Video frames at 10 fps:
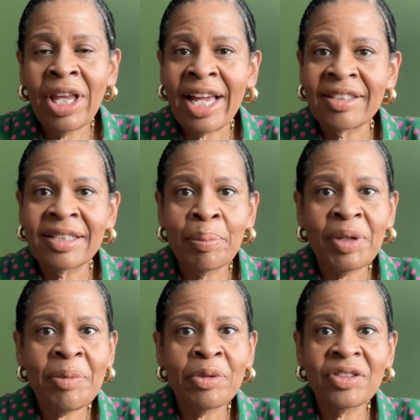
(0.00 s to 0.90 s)
Like some
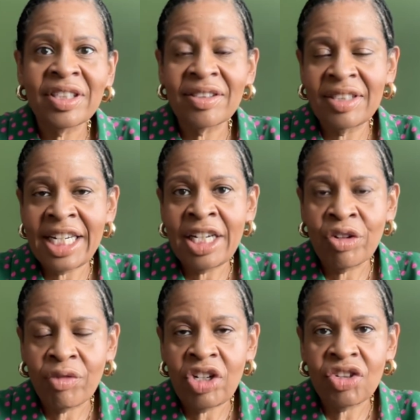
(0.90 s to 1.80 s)
people succeed
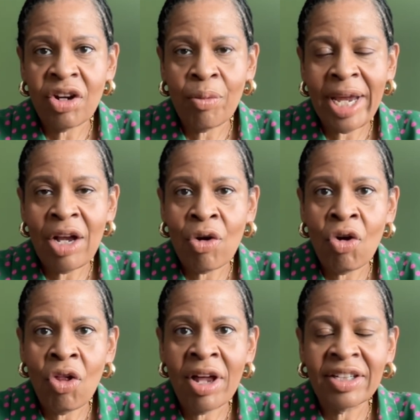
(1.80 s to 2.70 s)
and reach their weight
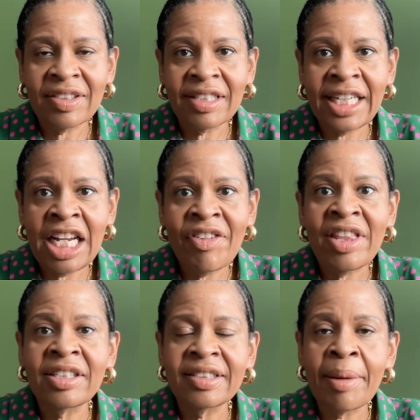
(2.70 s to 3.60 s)
goal on a sleeve, and
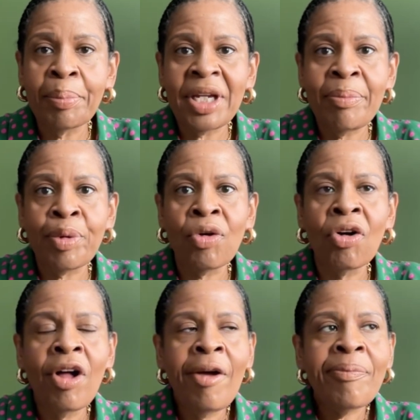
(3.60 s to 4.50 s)
then some
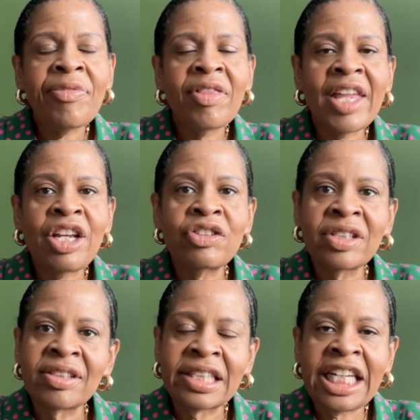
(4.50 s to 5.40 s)
people, they use
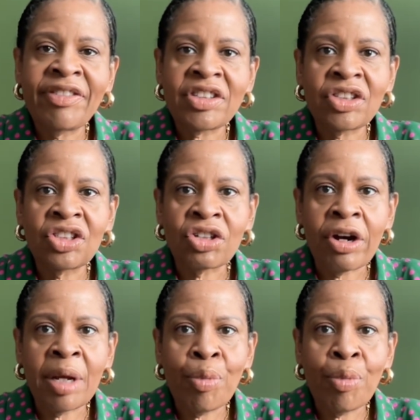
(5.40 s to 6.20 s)
the sleeve as a starting